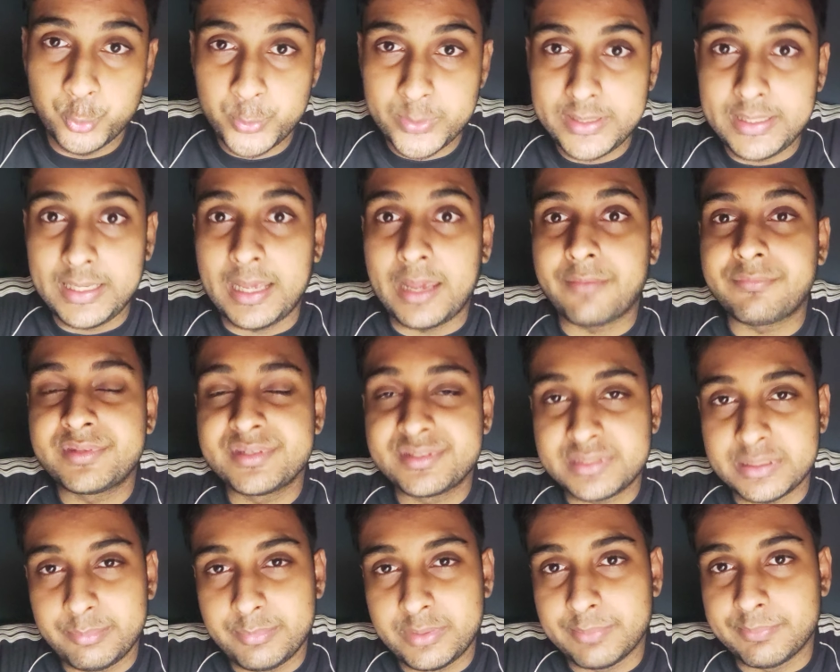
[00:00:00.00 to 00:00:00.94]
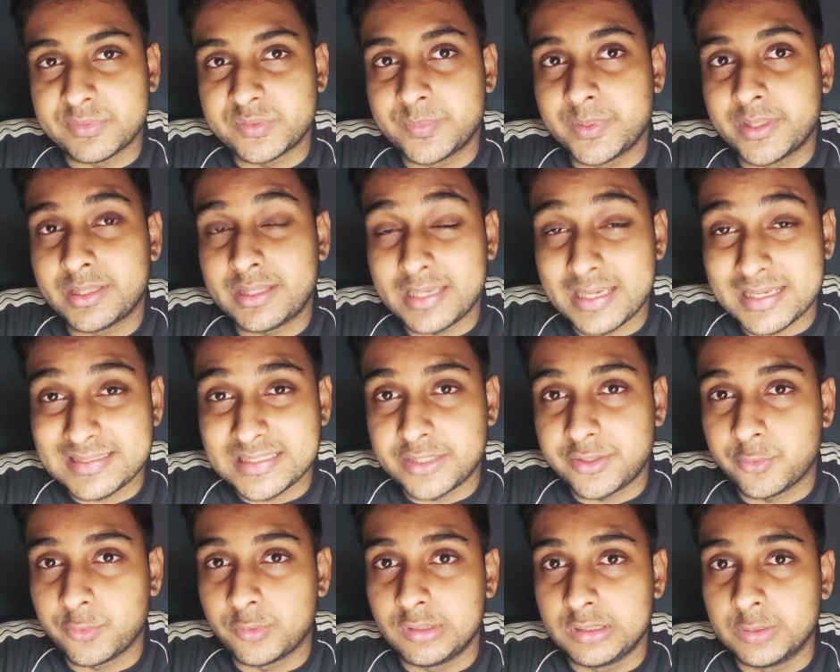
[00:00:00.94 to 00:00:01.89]
will have the symptoms, but as I
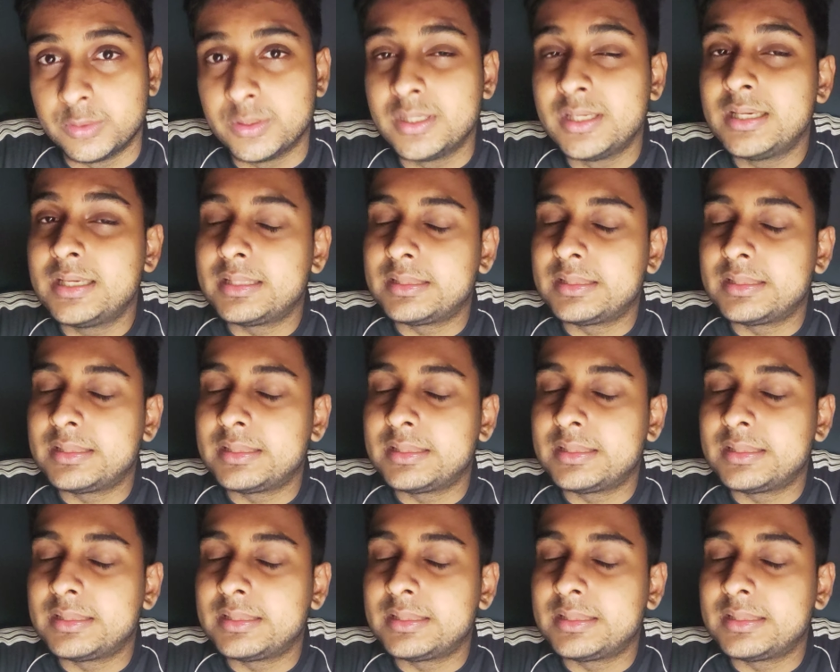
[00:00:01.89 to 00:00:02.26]
told you,